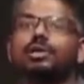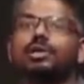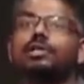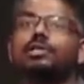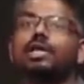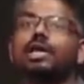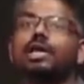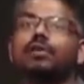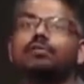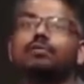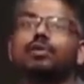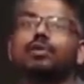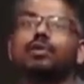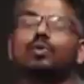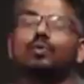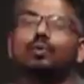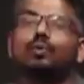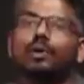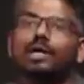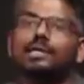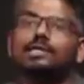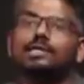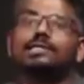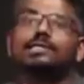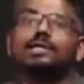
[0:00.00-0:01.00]
and therefore
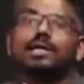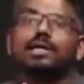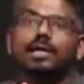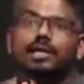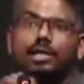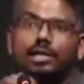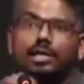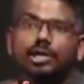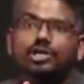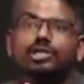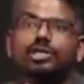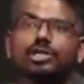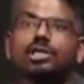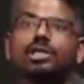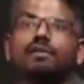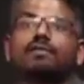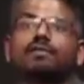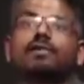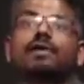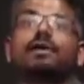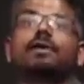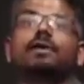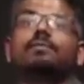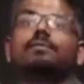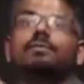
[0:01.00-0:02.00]
once an initiative